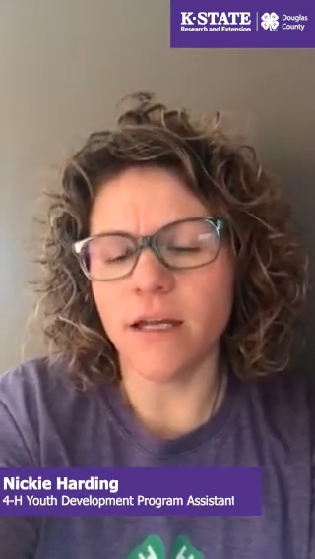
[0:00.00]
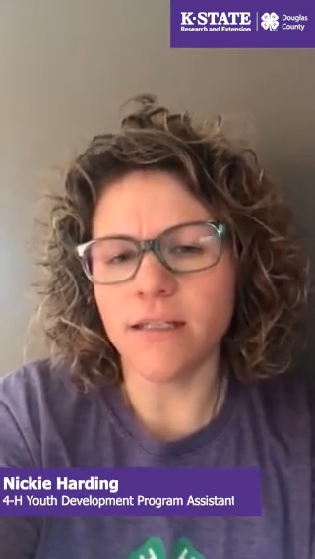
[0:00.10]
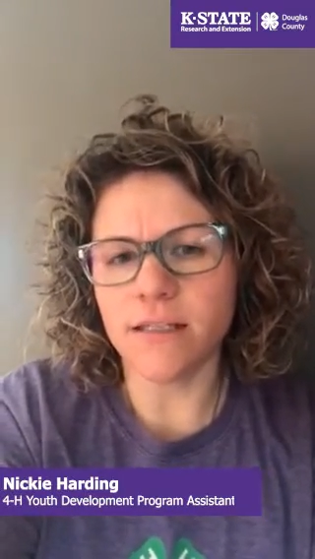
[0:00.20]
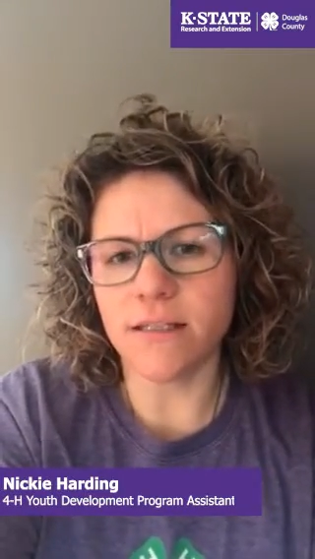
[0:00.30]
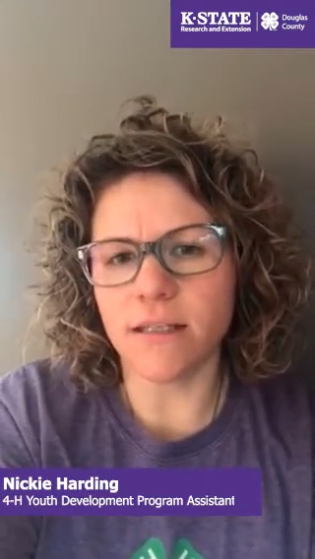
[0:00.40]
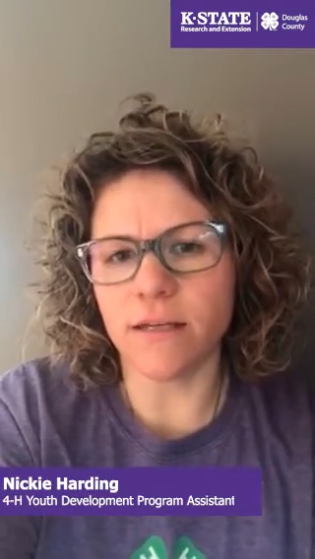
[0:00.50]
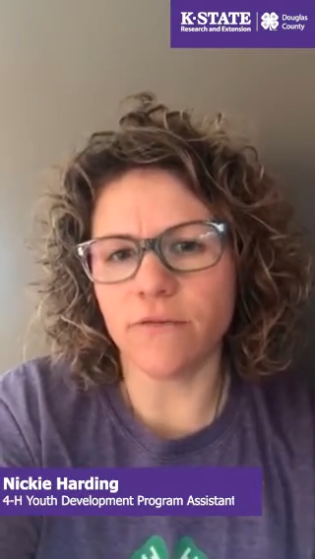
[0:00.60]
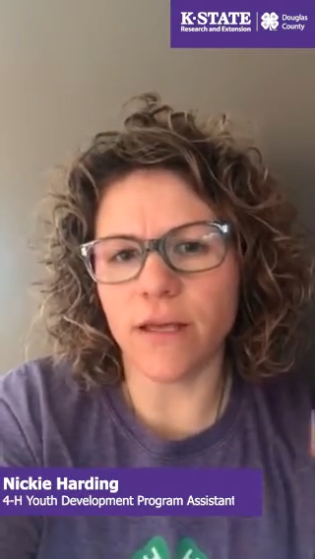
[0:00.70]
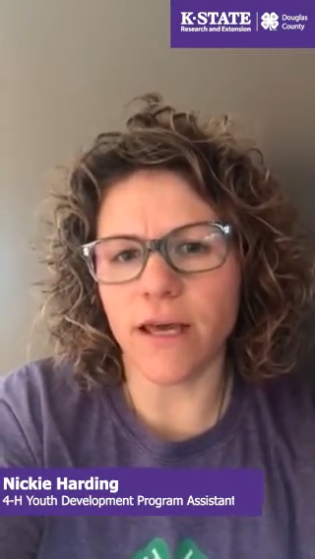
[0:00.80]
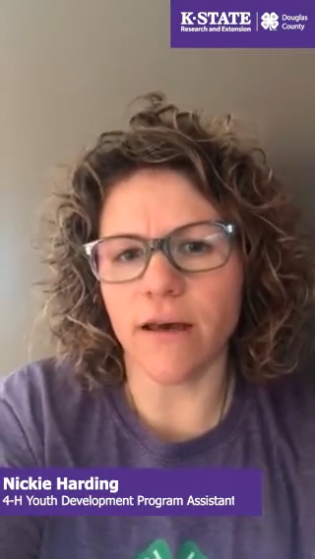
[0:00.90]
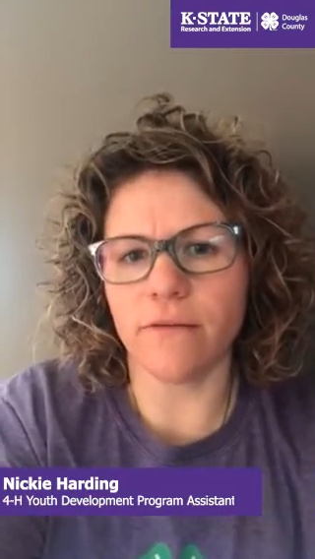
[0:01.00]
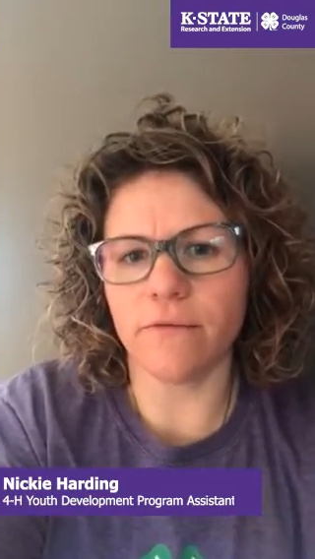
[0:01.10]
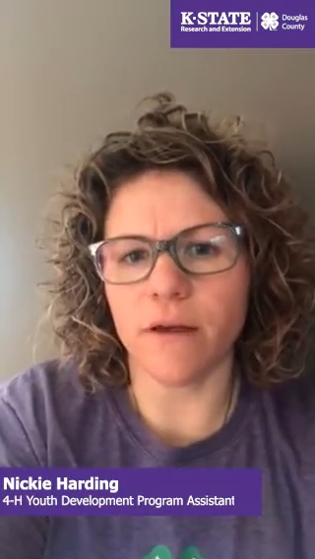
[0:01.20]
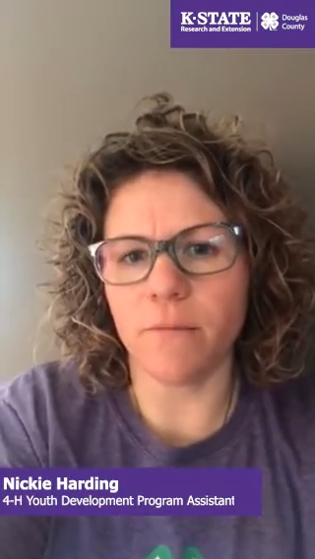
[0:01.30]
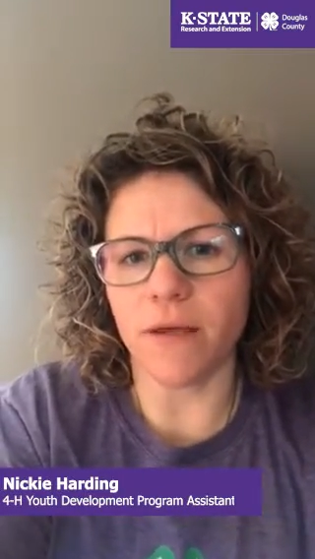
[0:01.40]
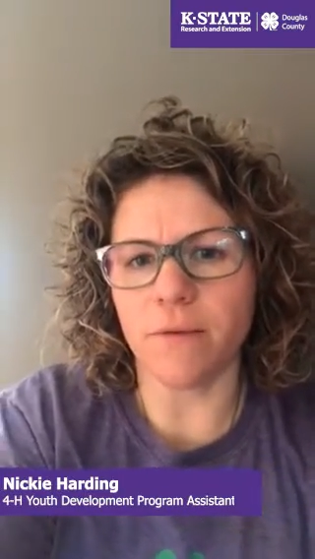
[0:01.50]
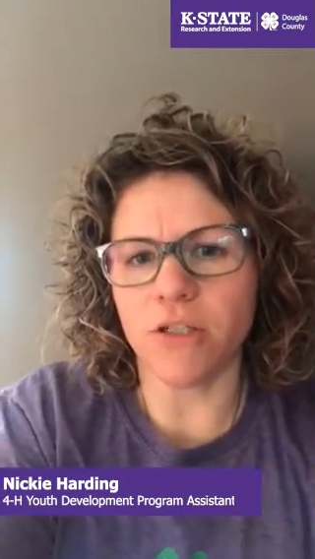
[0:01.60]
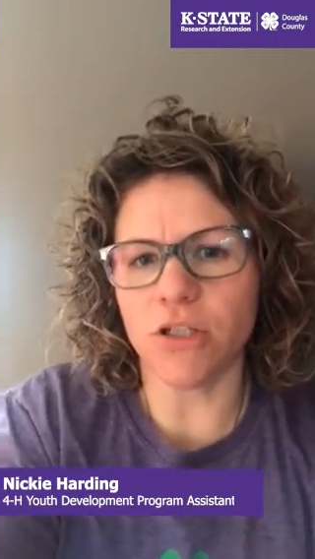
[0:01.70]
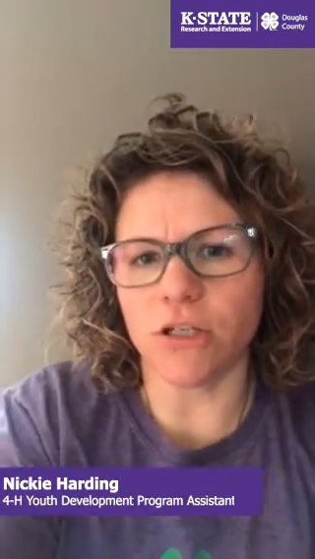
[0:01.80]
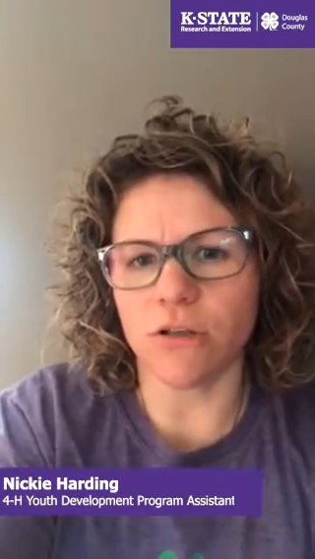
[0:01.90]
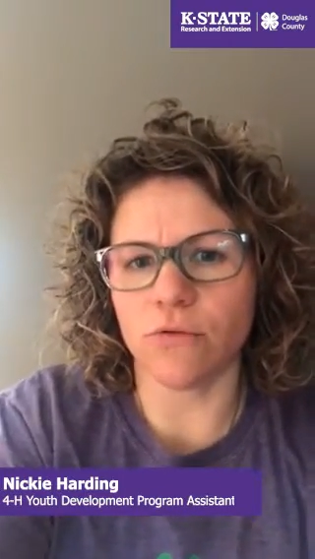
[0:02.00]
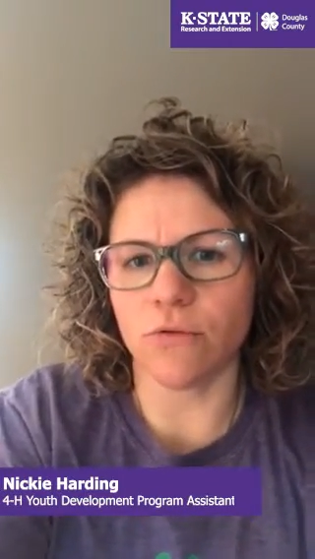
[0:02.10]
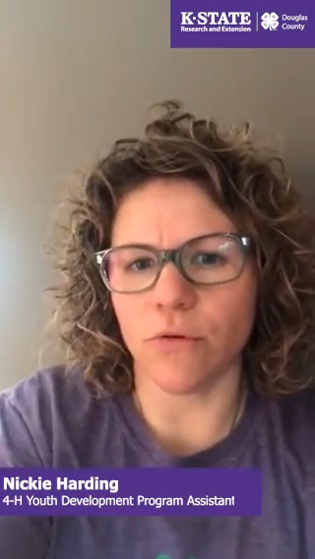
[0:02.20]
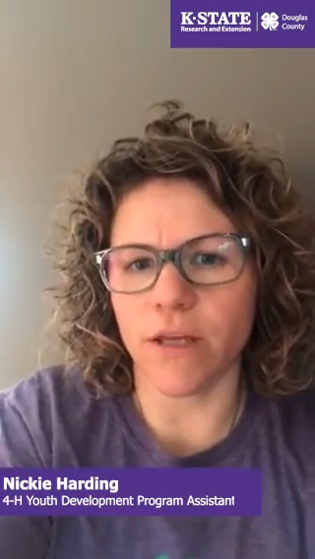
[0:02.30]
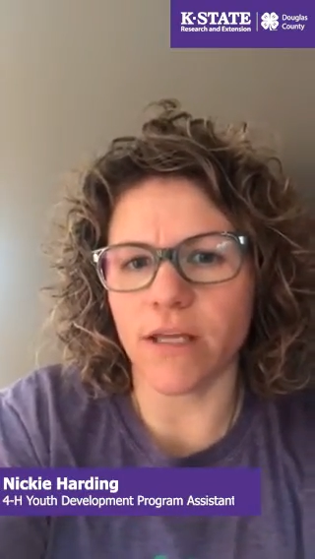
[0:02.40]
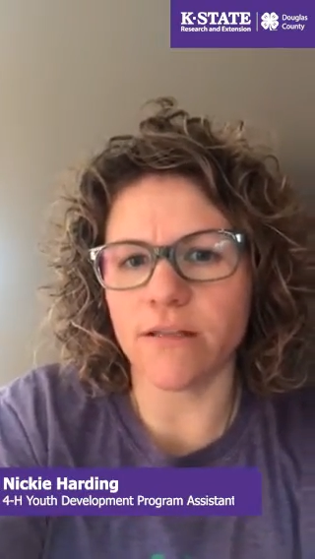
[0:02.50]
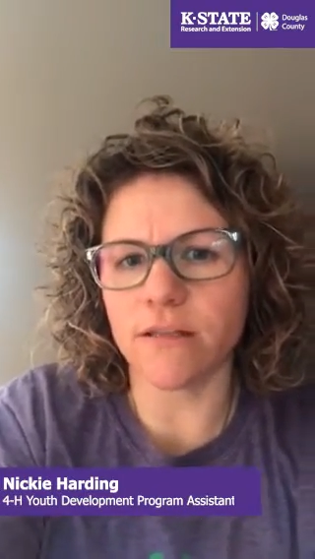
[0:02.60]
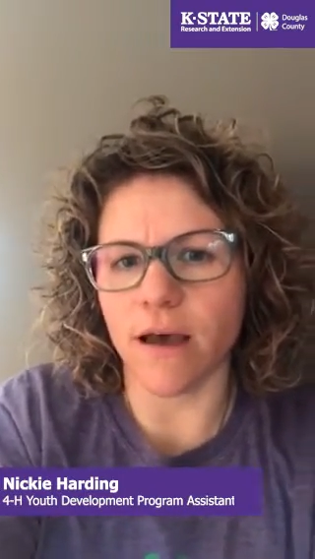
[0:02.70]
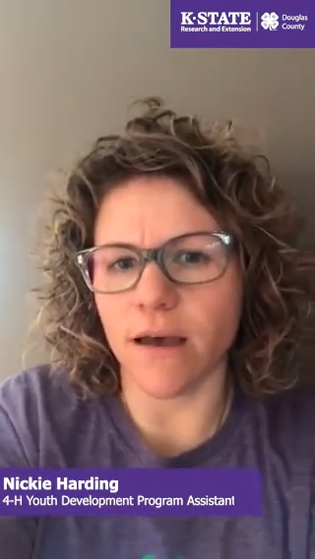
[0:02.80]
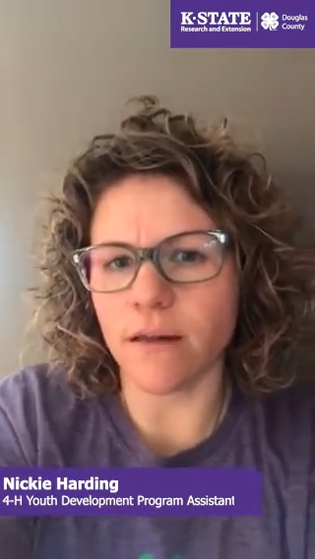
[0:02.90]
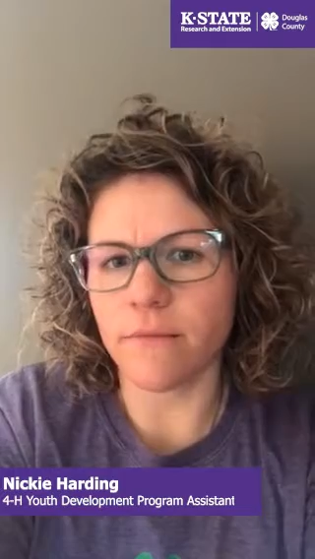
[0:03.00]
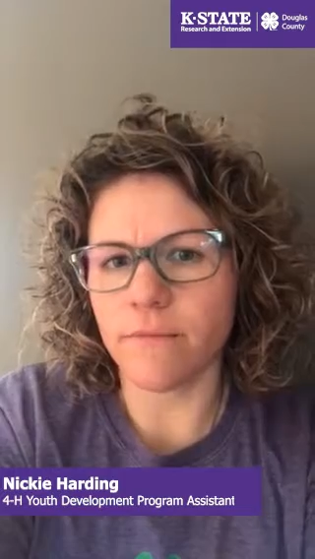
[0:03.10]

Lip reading: to see if we have a baby chick growing inside.